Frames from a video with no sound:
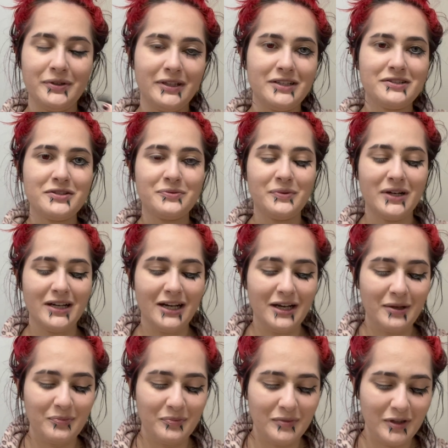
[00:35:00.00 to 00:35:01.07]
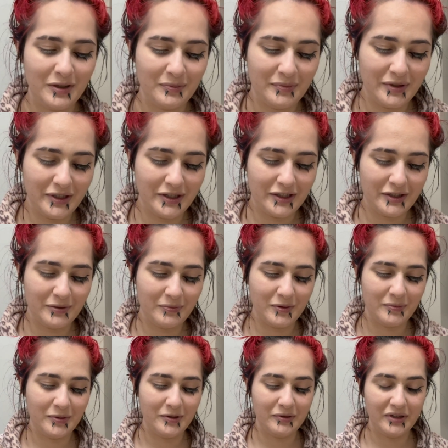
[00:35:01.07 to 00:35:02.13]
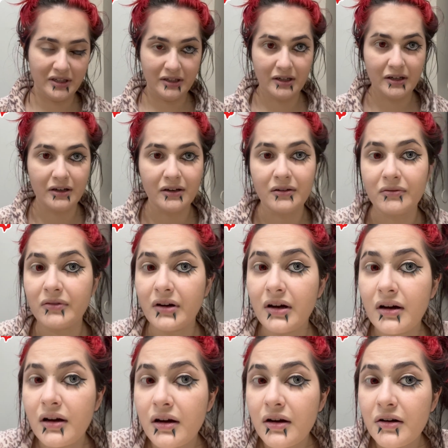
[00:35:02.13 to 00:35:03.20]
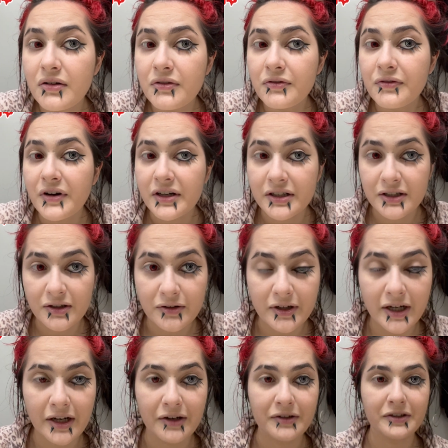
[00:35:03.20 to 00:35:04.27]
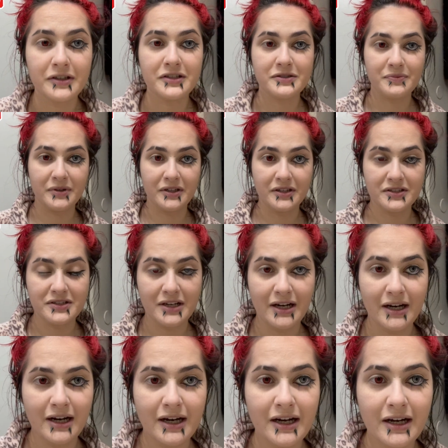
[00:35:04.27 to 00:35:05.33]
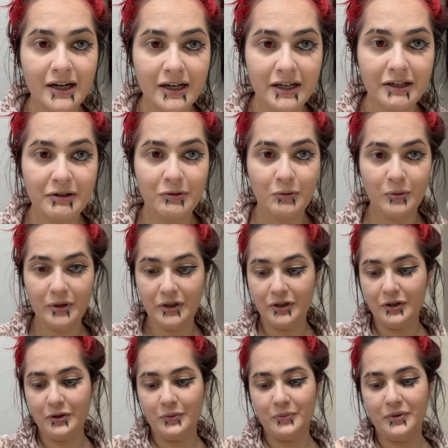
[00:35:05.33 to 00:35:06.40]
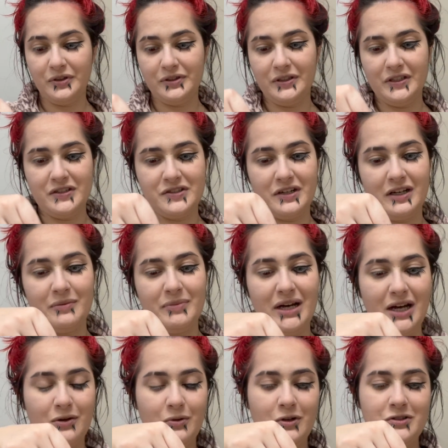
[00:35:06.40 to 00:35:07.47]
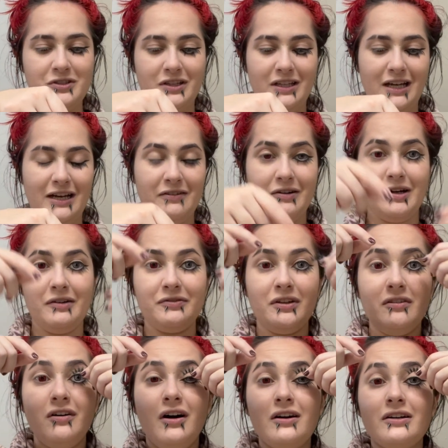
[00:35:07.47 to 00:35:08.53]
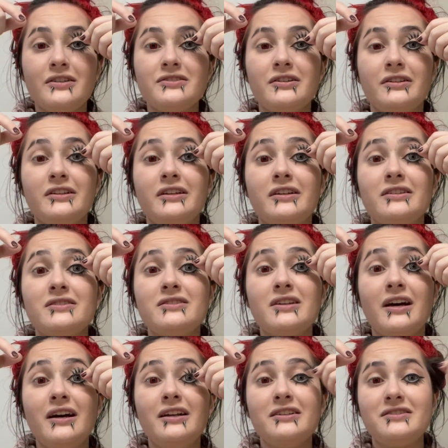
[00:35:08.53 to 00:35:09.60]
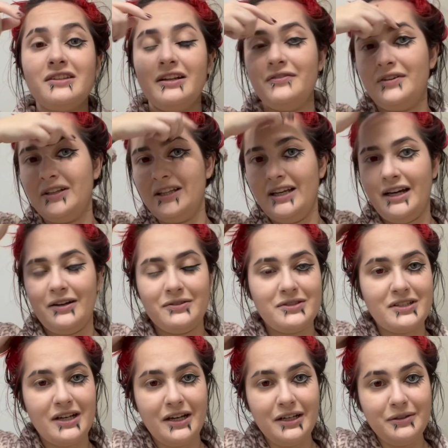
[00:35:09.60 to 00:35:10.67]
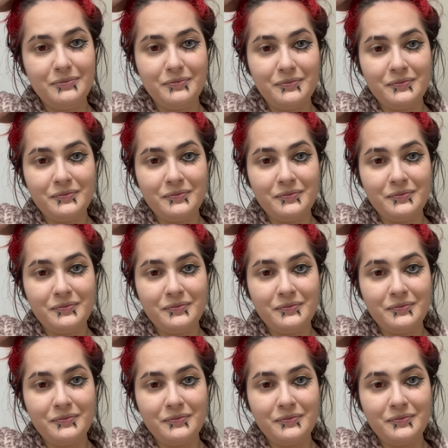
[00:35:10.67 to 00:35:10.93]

this is why I'm a big proponent of fucking around is because I will put these on backwards and I will have the longest on the inside instead of on the outside.